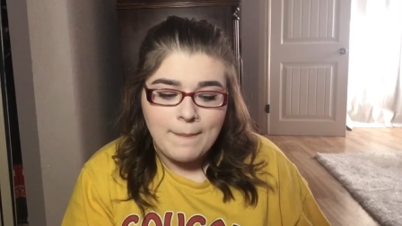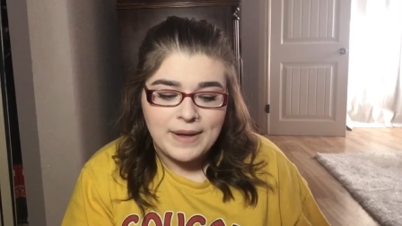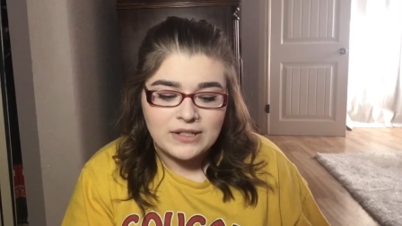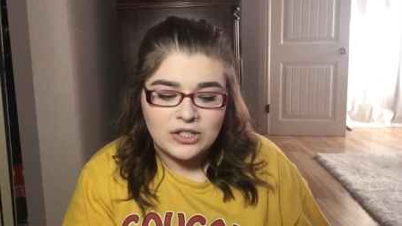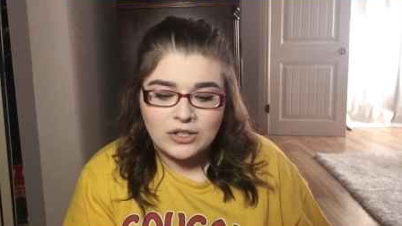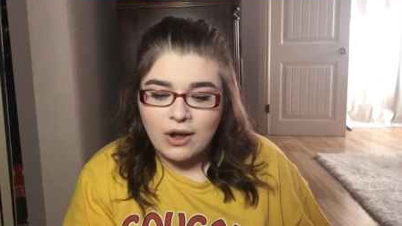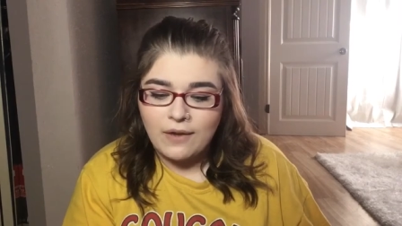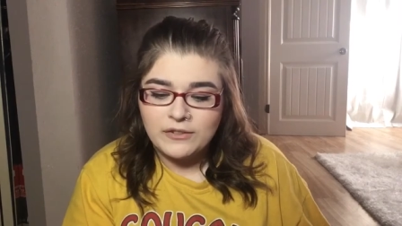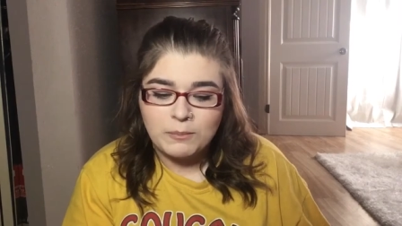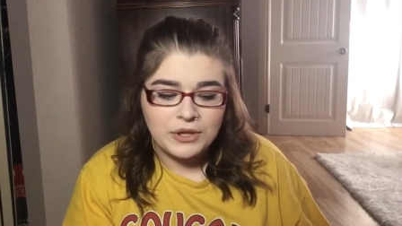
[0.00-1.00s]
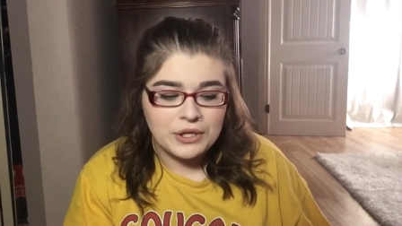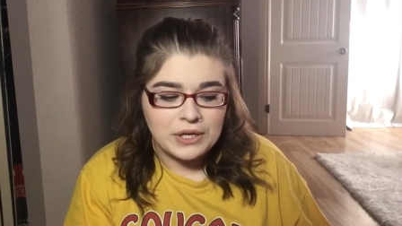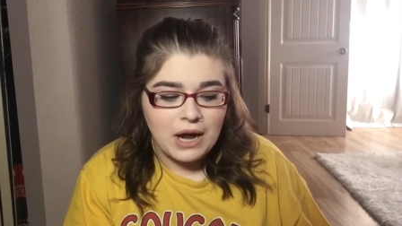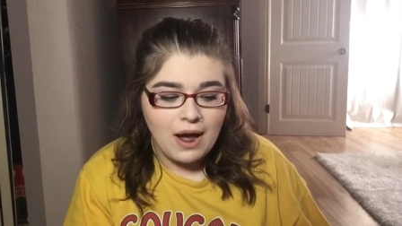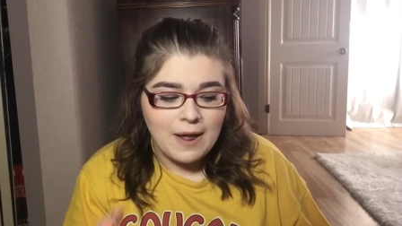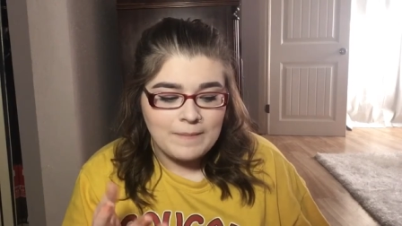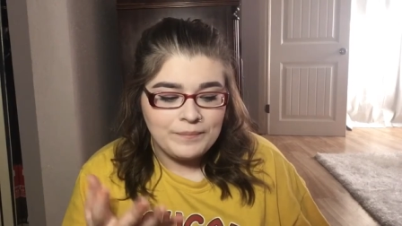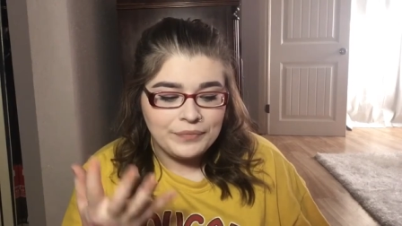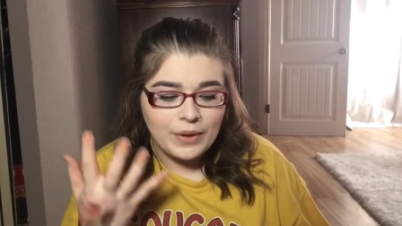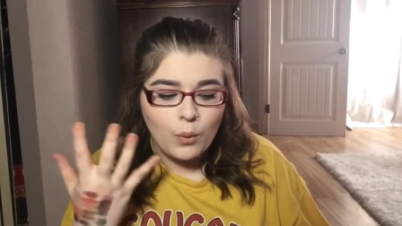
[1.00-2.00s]
bit soft, but they're not
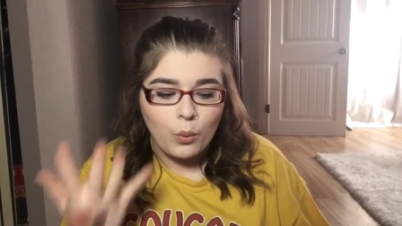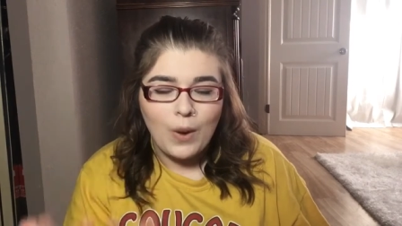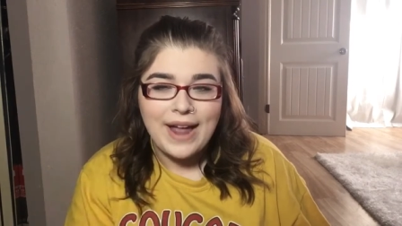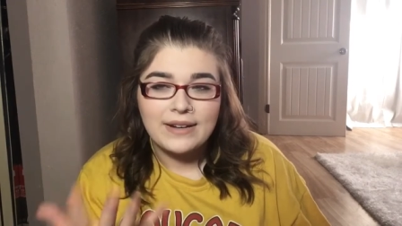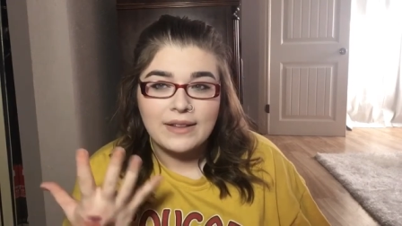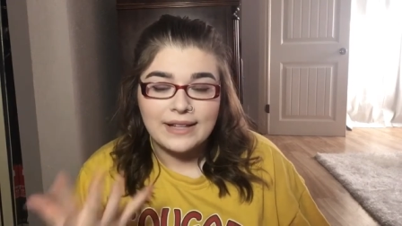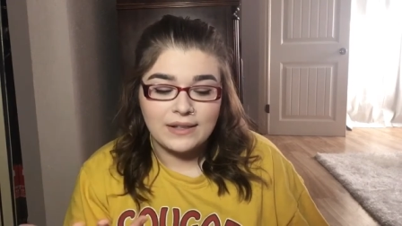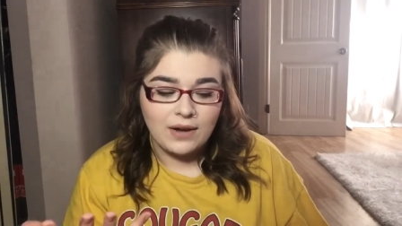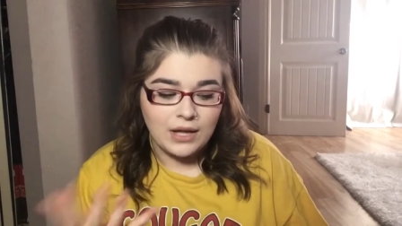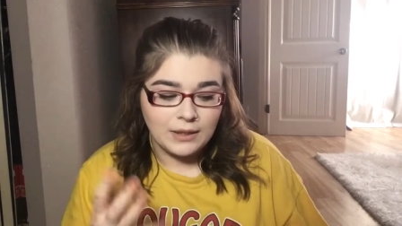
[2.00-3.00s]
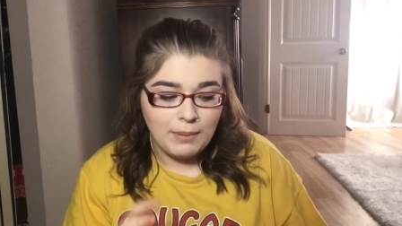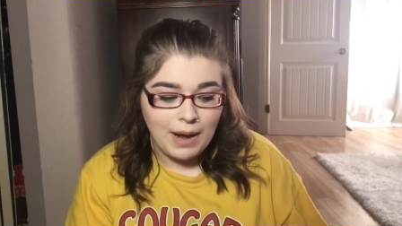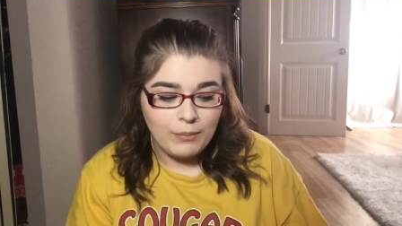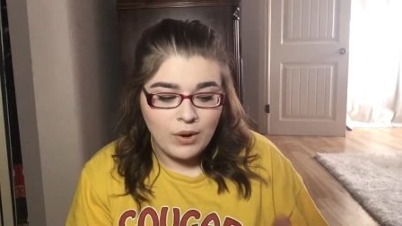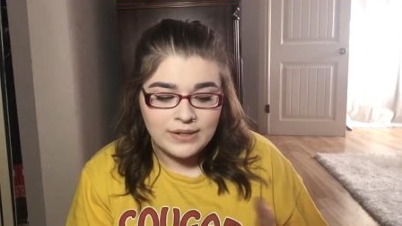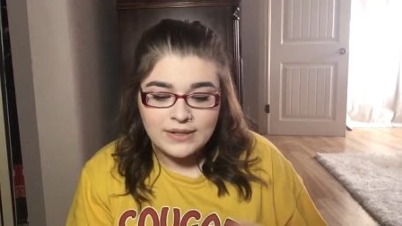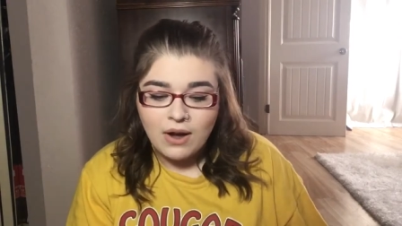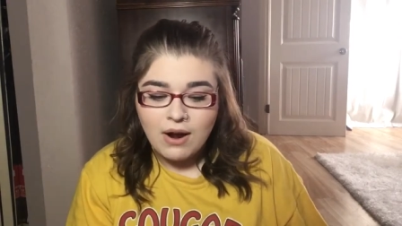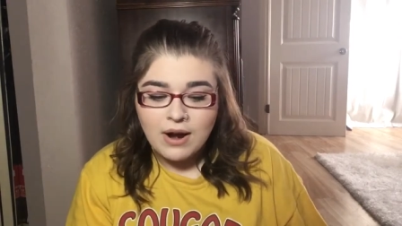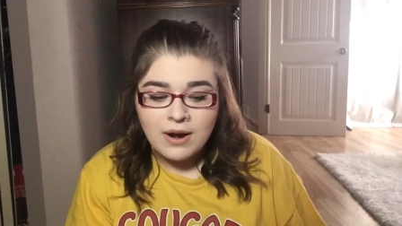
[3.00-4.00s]
wet like the Colourpop ones
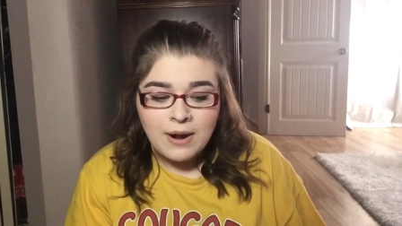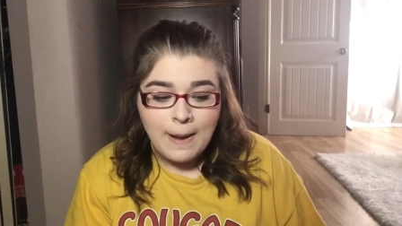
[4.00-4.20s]
are.